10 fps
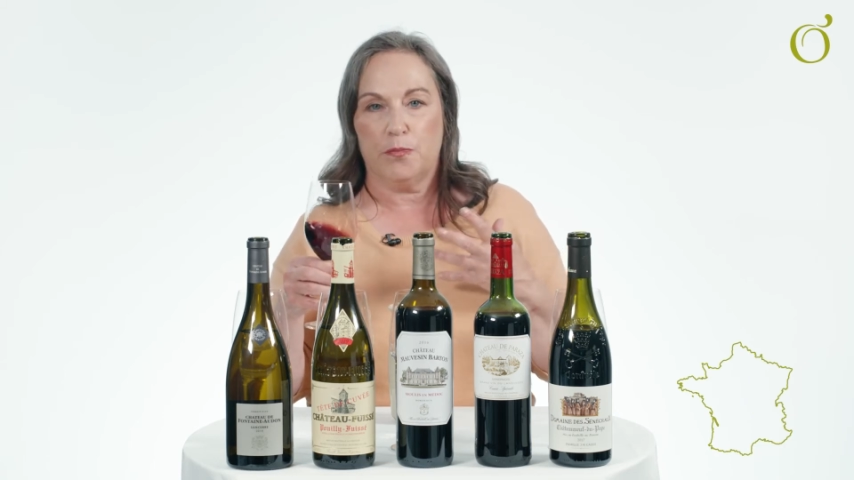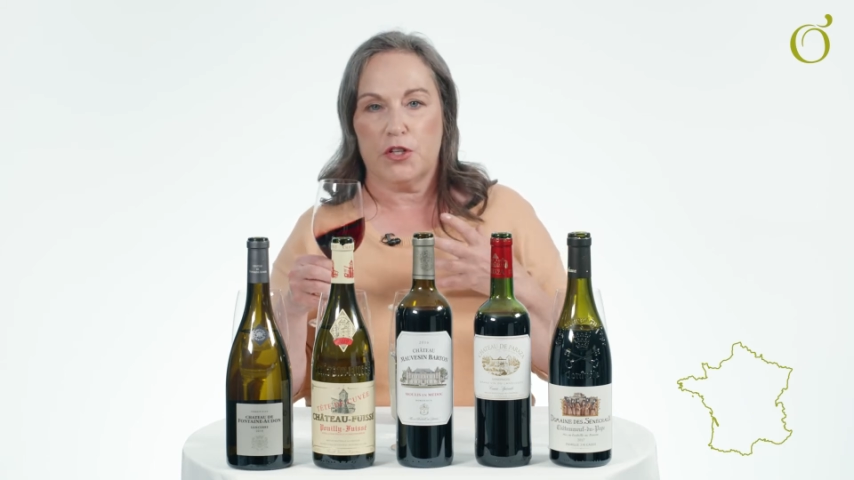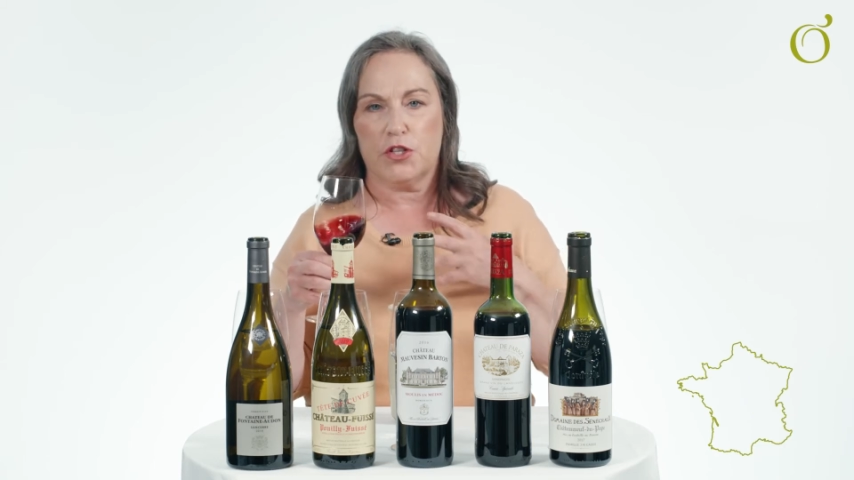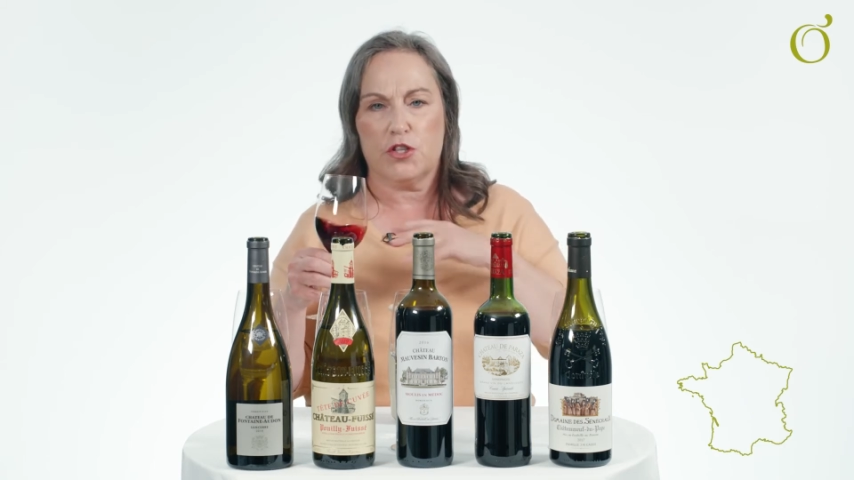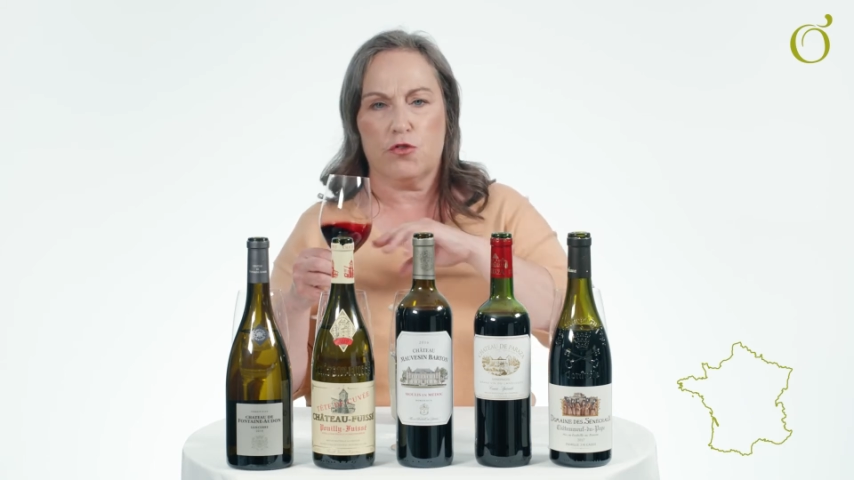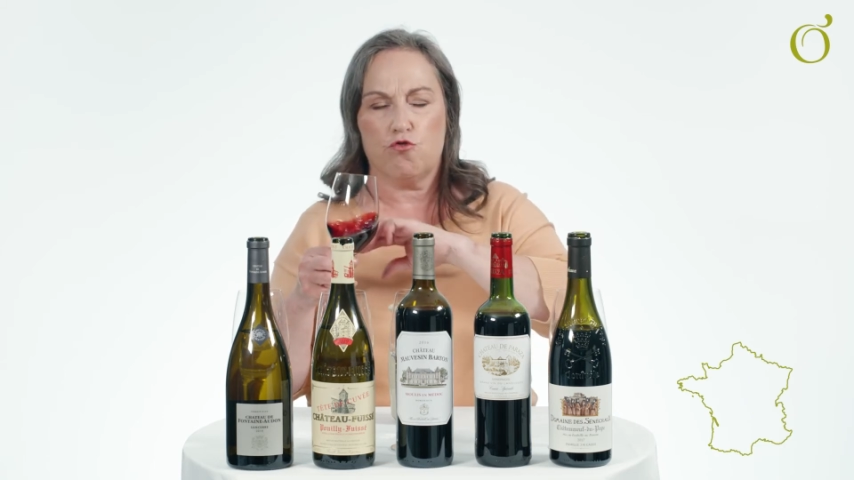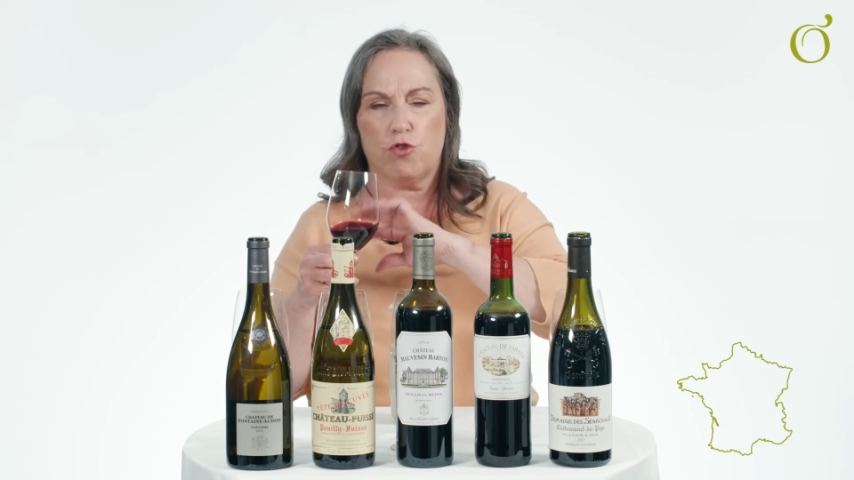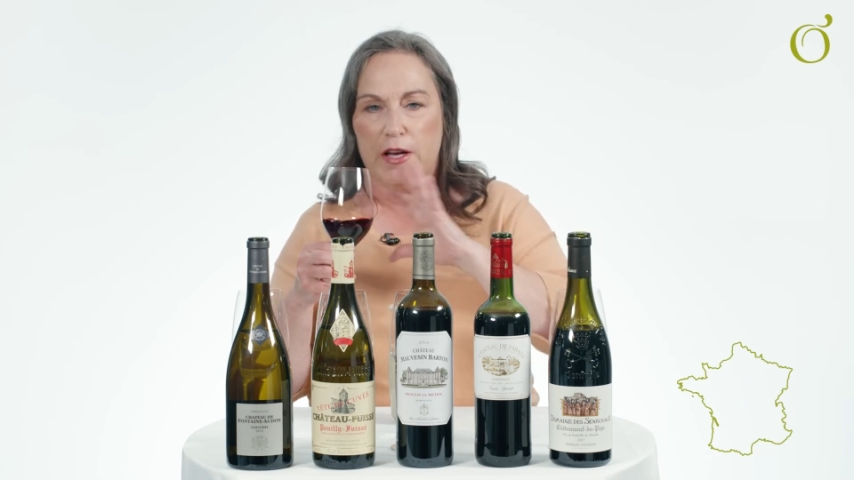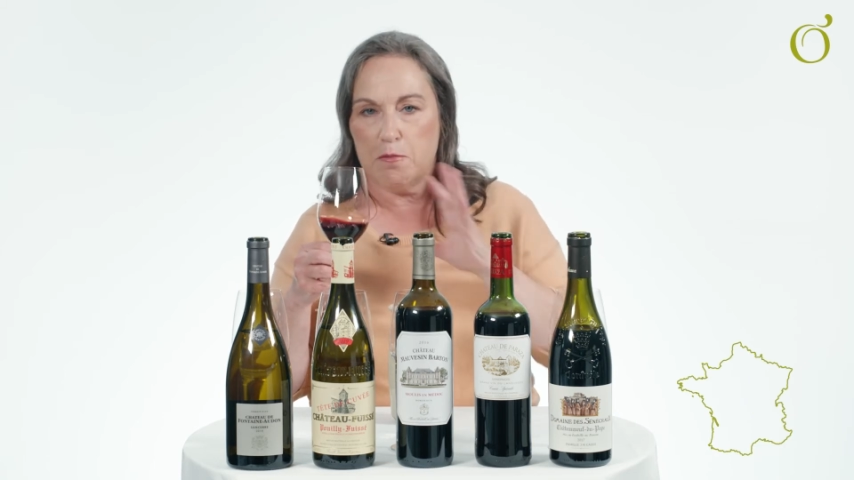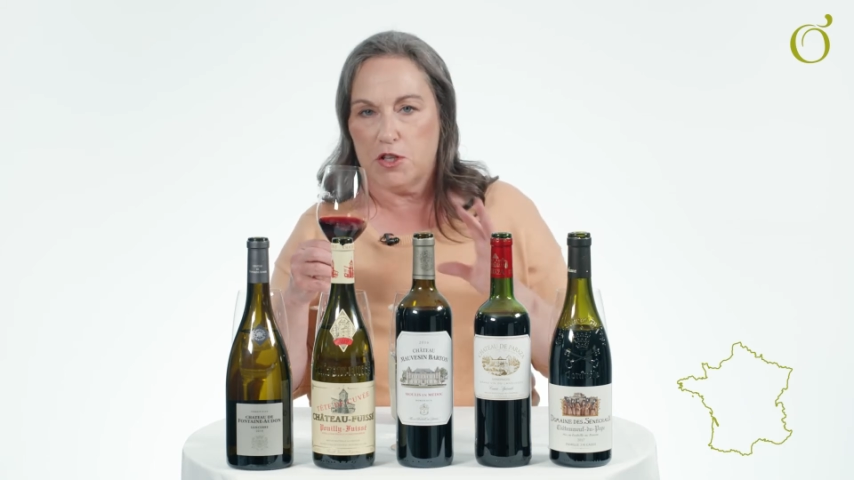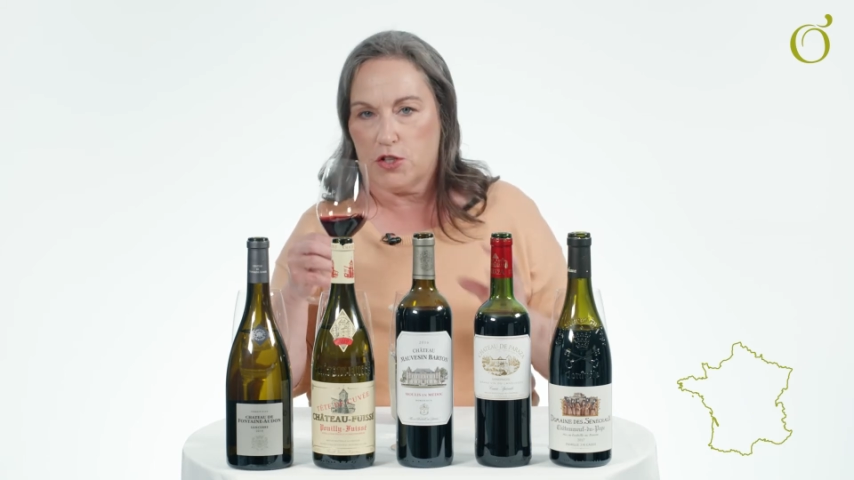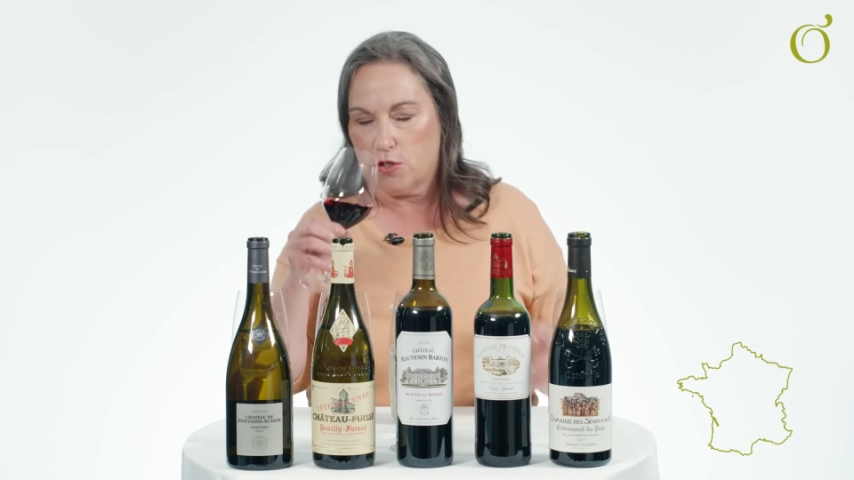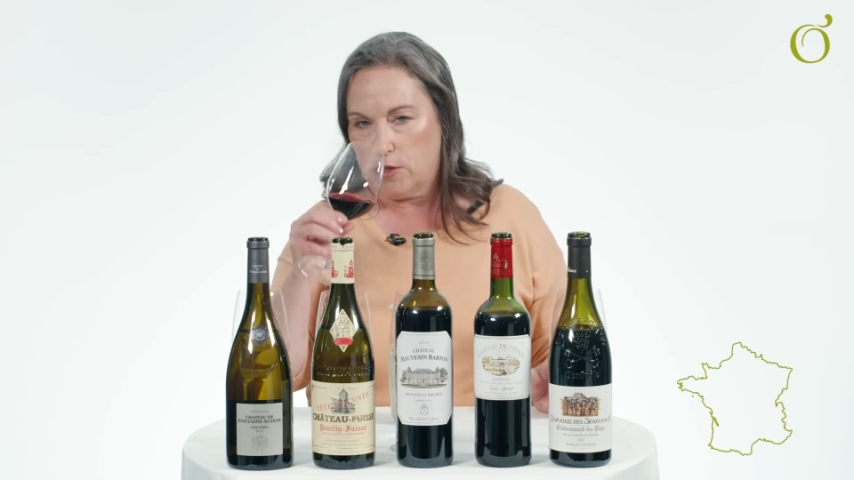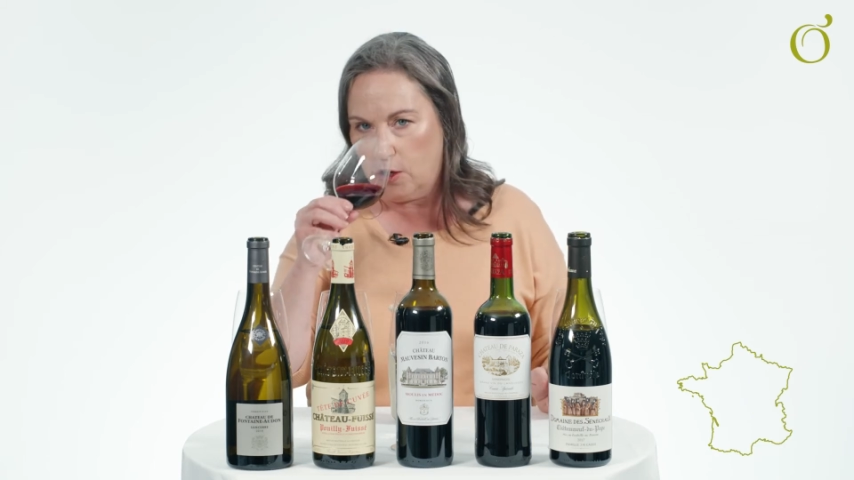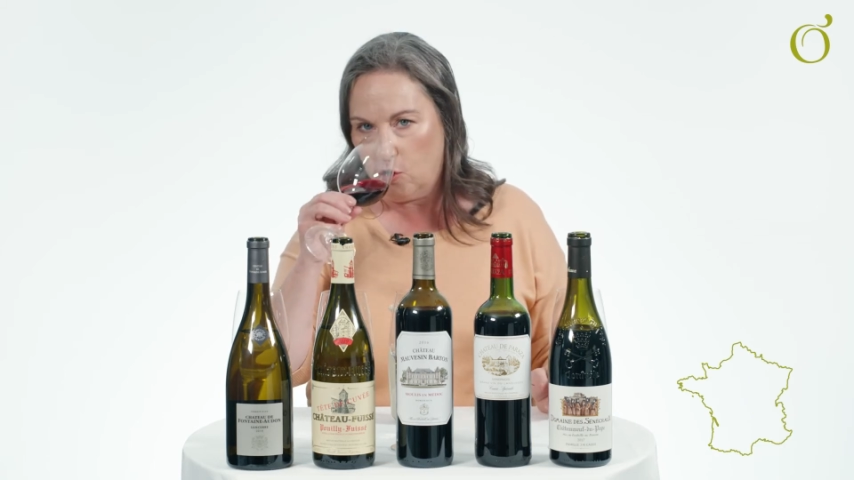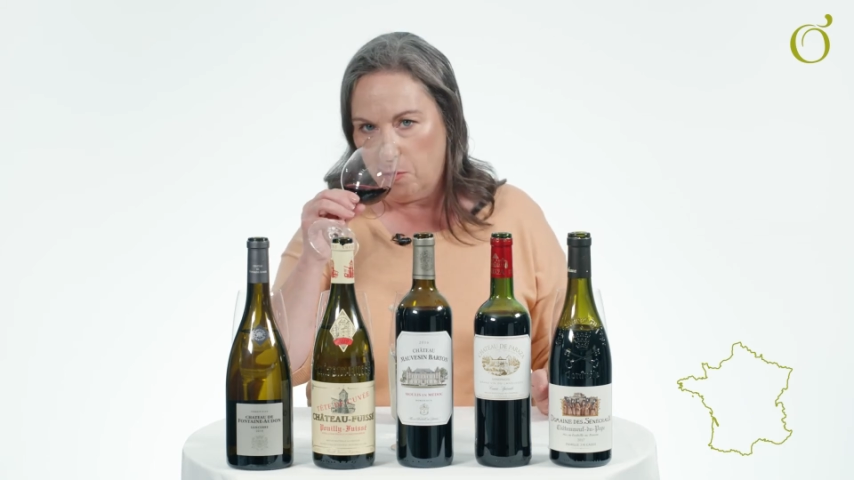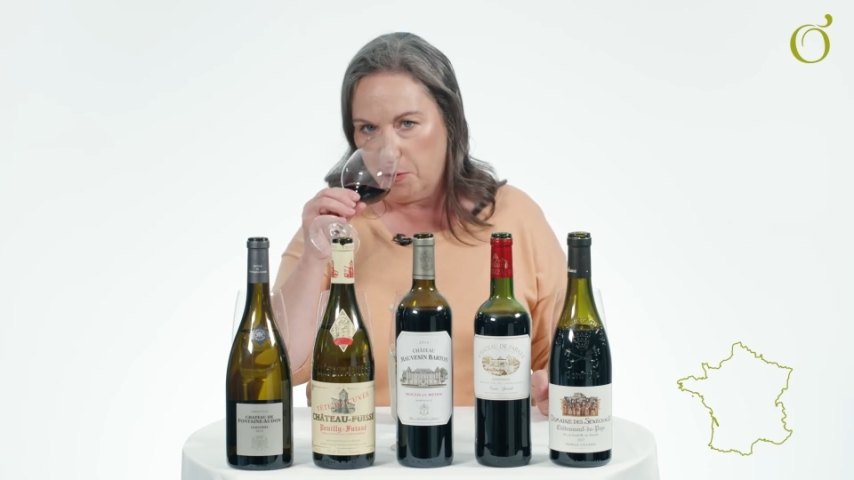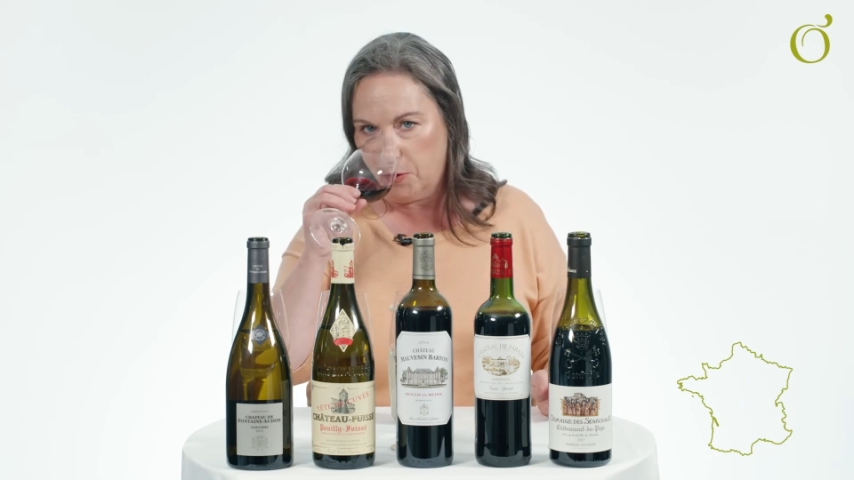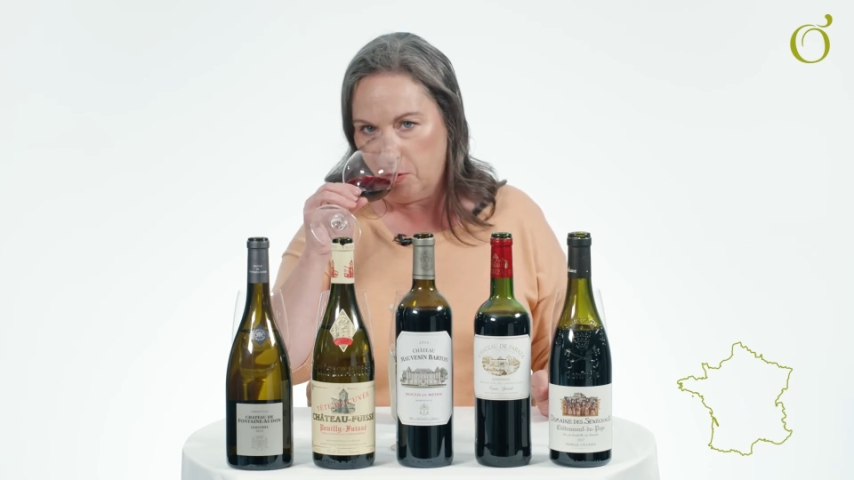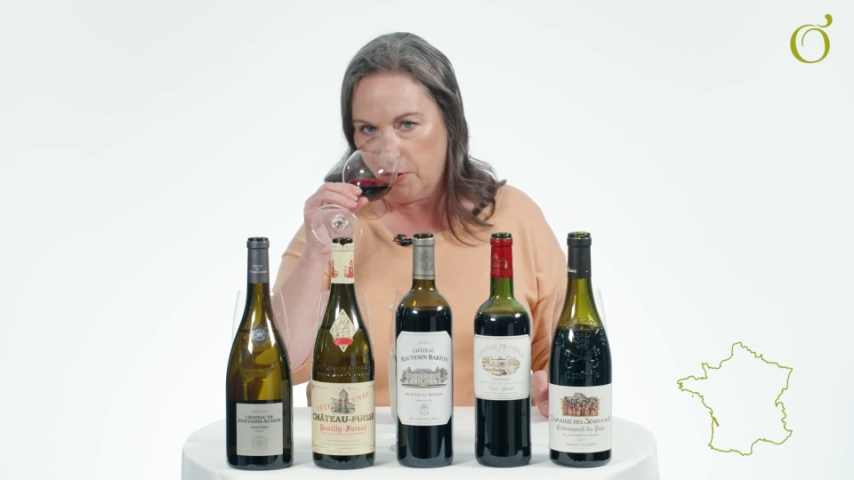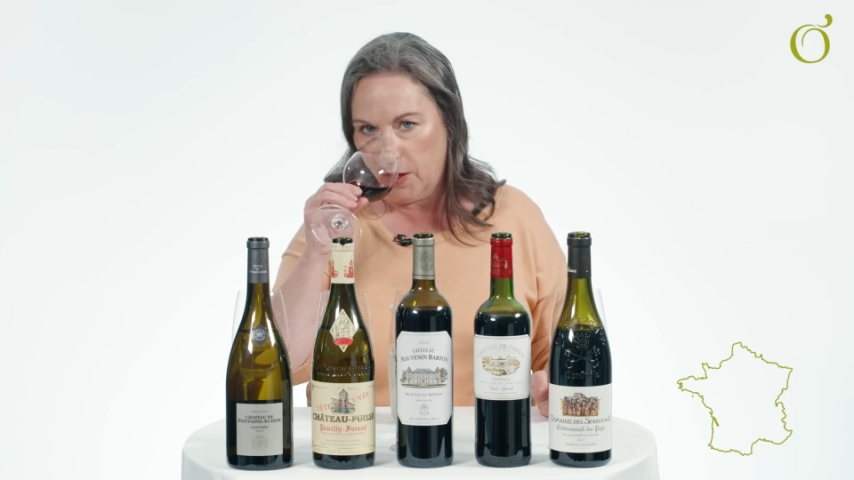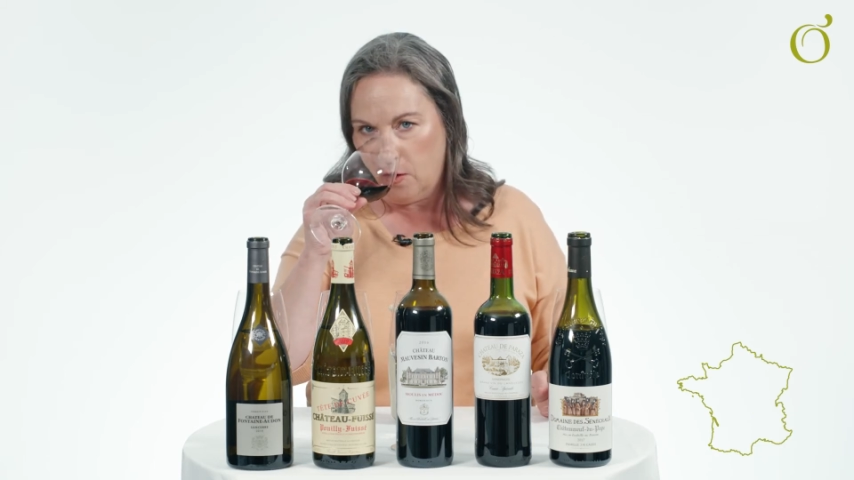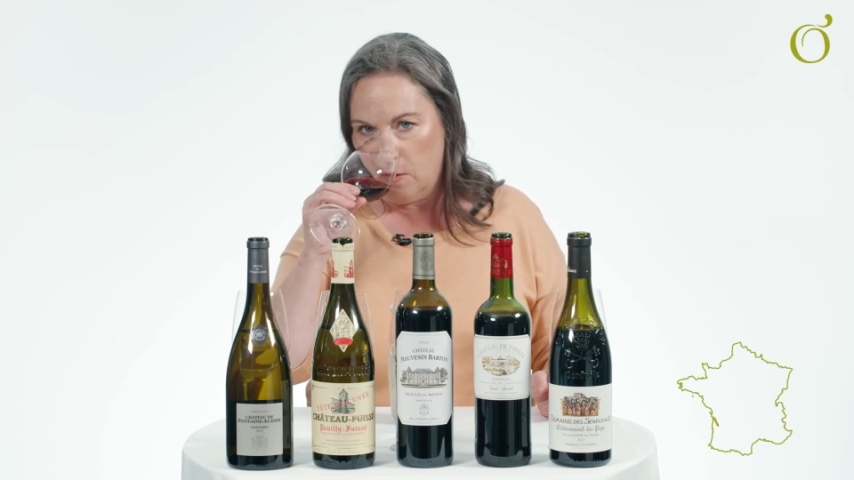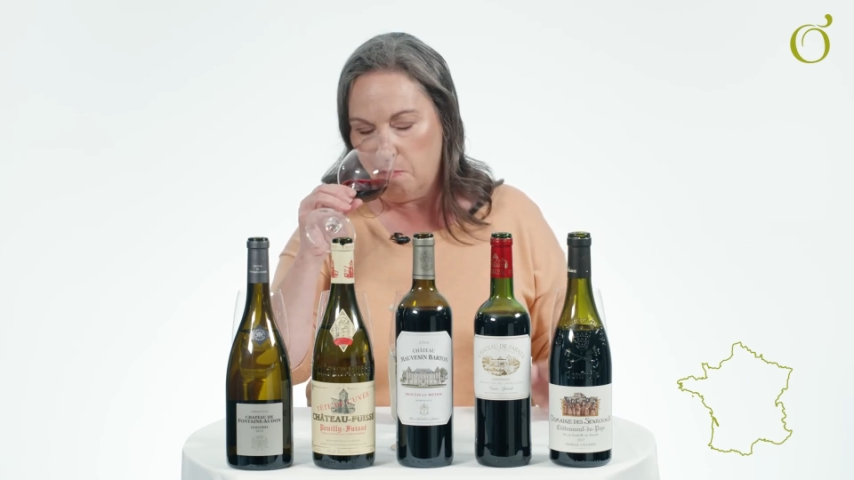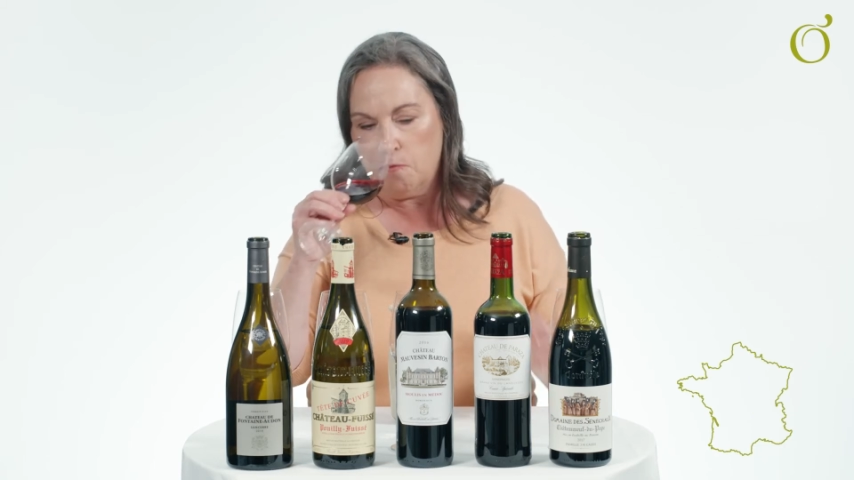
There's this ripeness to the aroma profile,